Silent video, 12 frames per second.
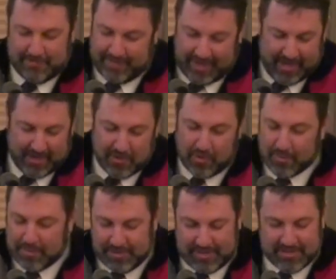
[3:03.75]
fire
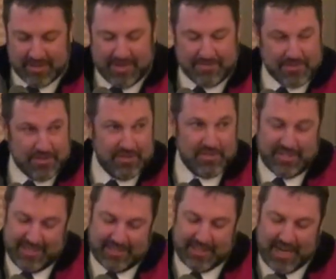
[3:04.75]
or police officers
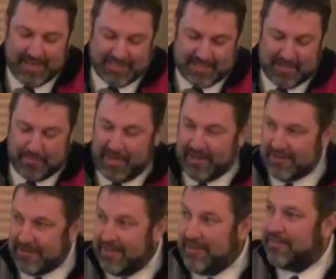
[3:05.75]
in line to get a bagel.